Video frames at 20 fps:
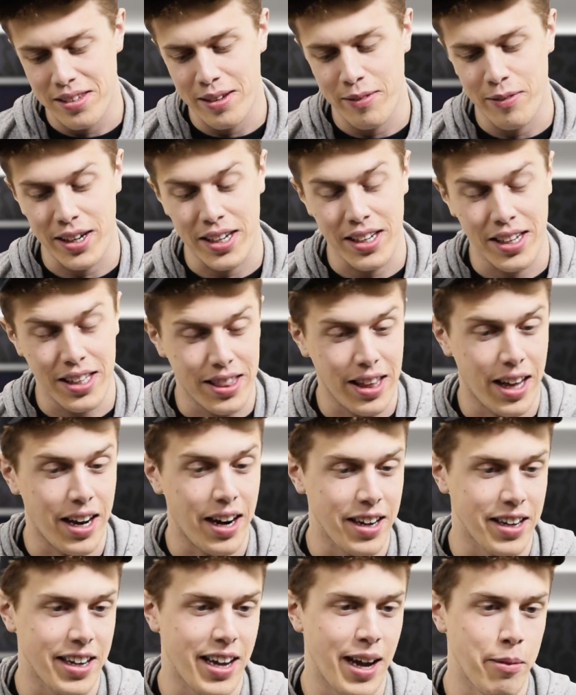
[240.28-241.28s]
see if I can get that
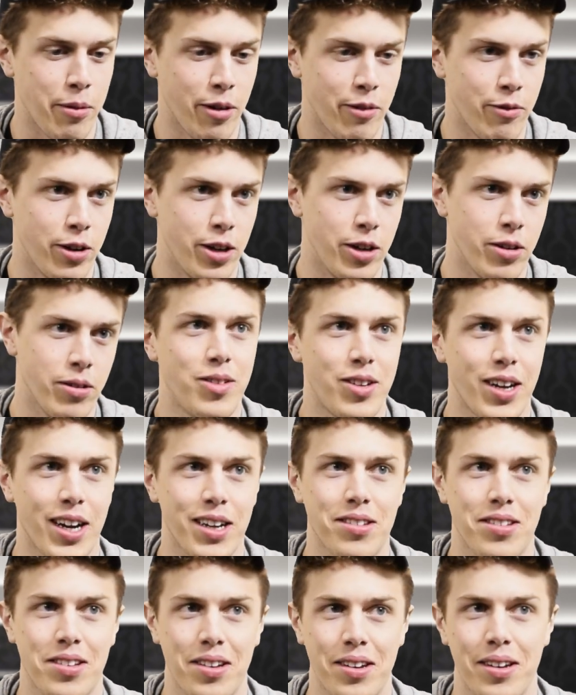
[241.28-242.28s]
on camera for you.
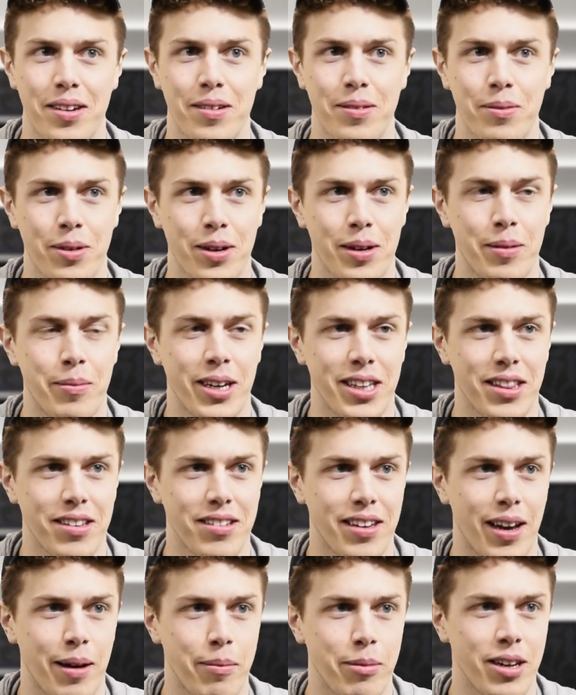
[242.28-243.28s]
We're gonna make
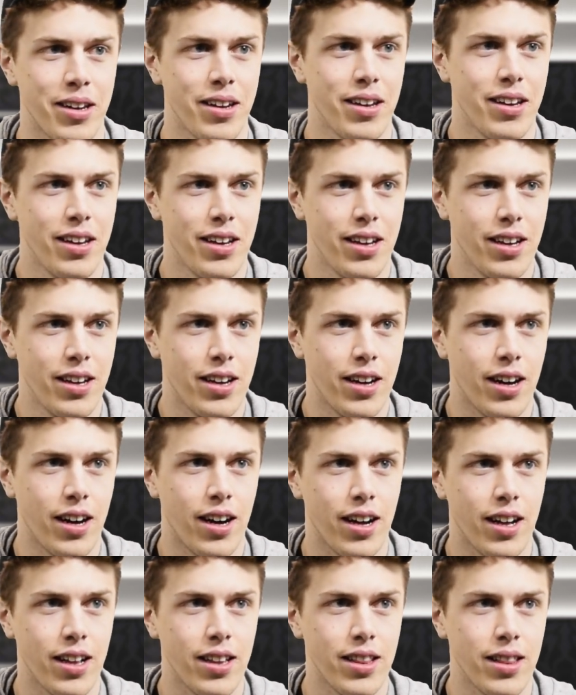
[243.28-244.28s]
this happen.
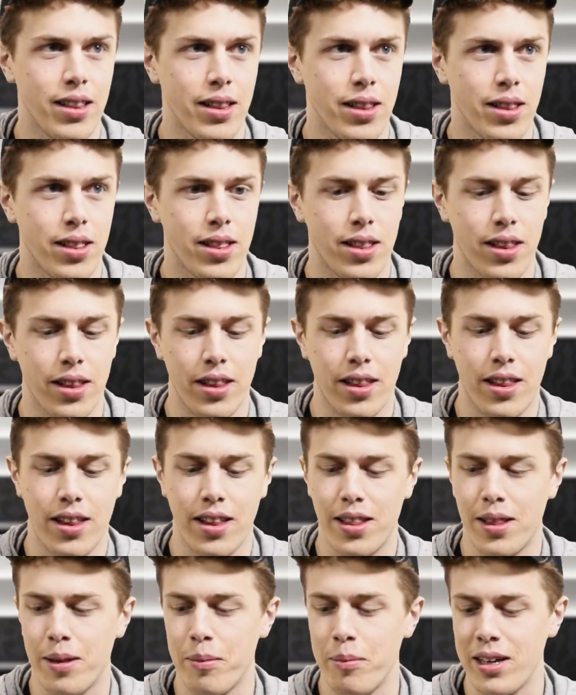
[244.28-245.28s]

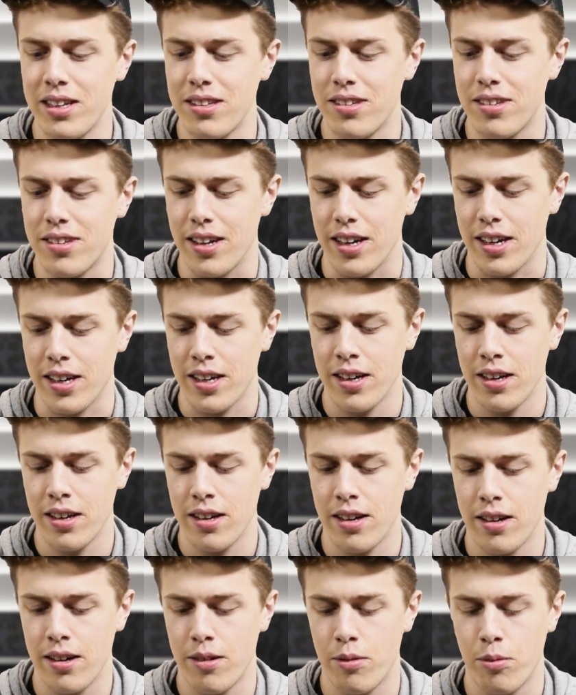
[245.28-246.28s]
The meat stick
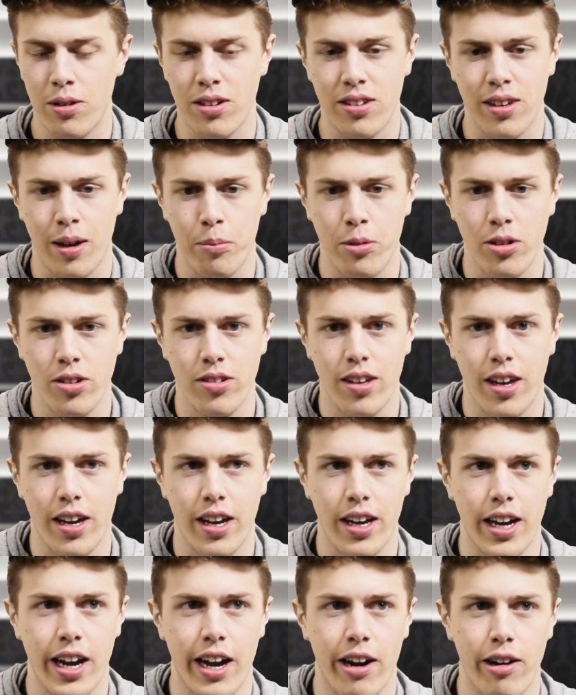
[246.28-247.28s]
resembles
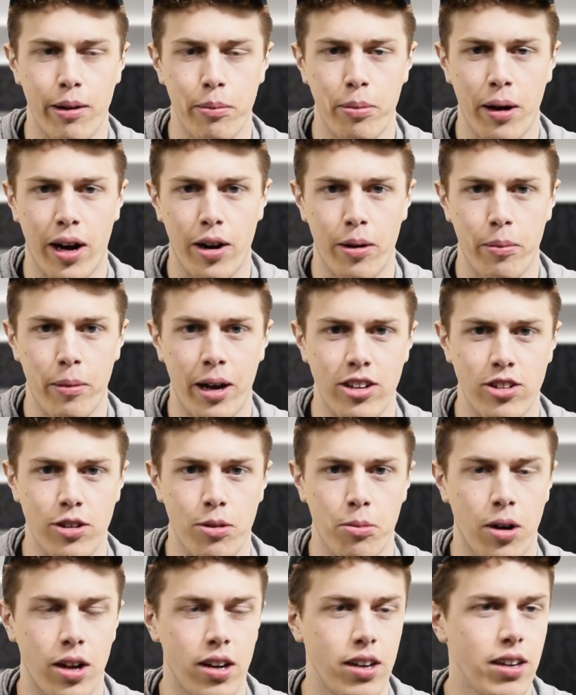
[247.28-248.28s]
a Harry Potter
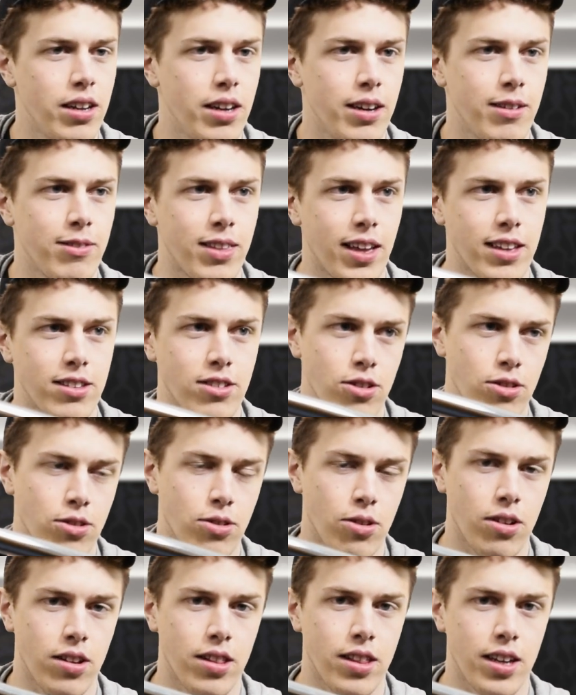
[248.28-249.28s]
magic wand, if that's your
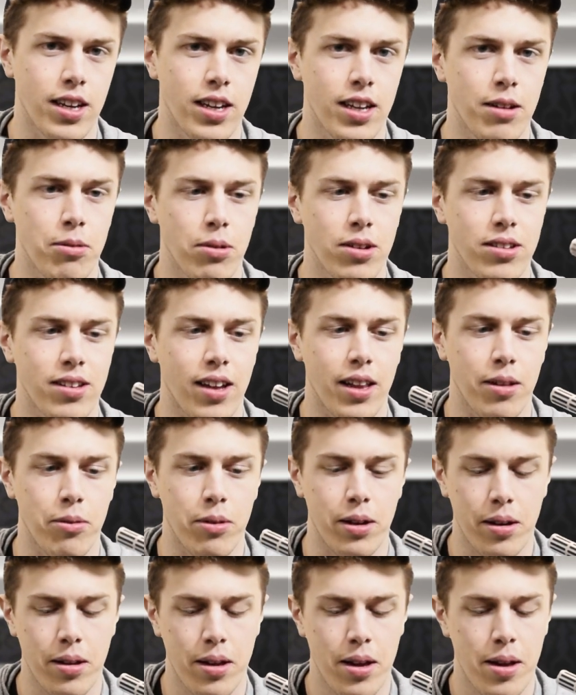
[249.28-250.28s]
sort of thing. It was
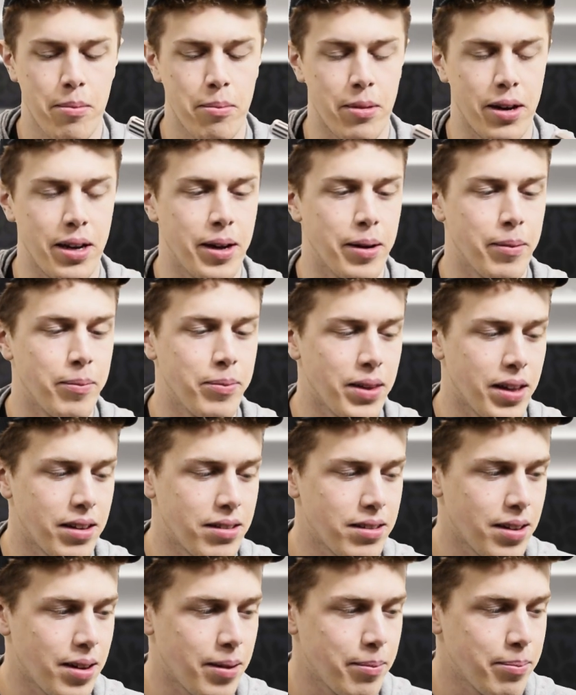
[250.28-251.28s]
Halloween, but here,
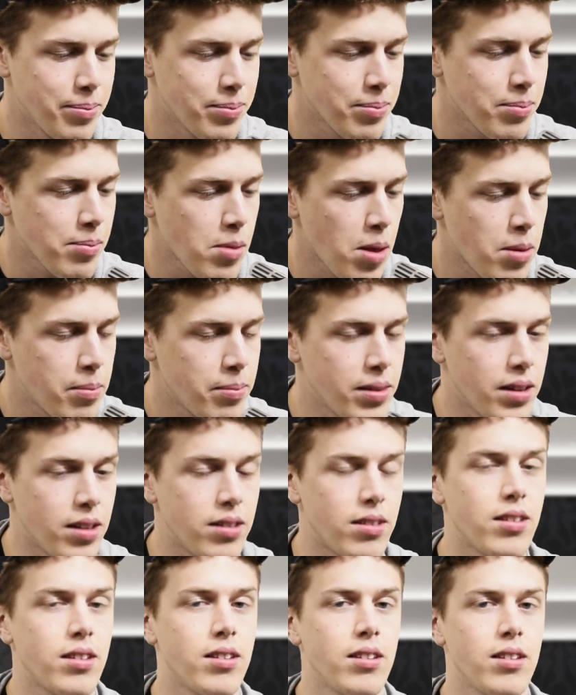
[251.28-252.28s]
let's
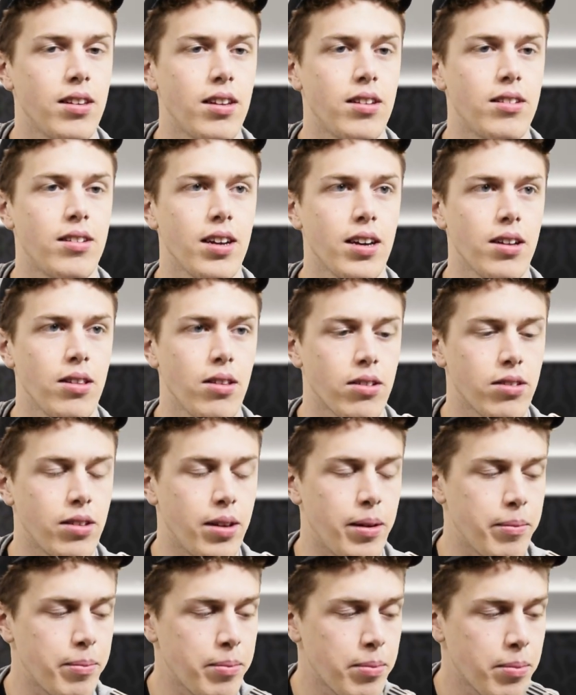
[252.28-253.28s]
take a look-see.